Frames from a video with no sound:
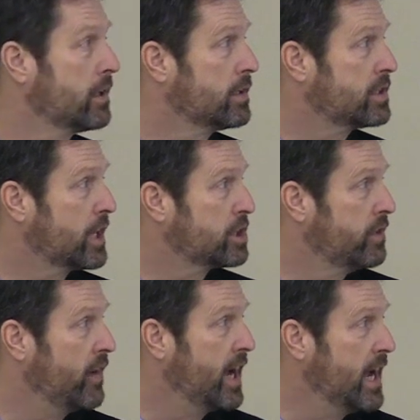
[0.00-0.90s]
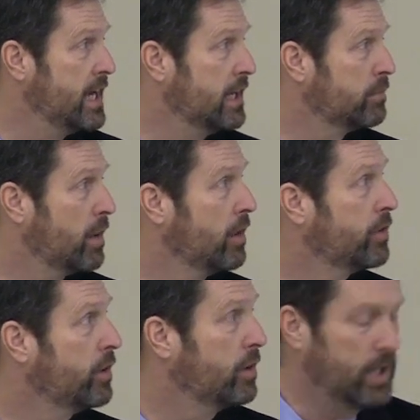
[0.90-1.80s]
section of I-80 and
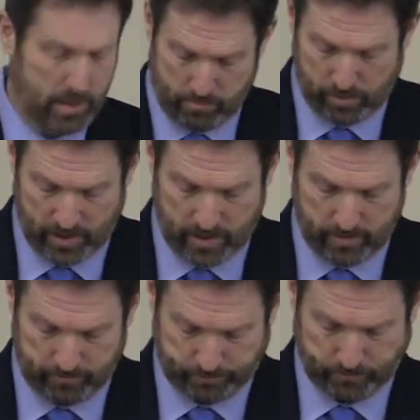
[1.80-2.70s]
Route 30 completed.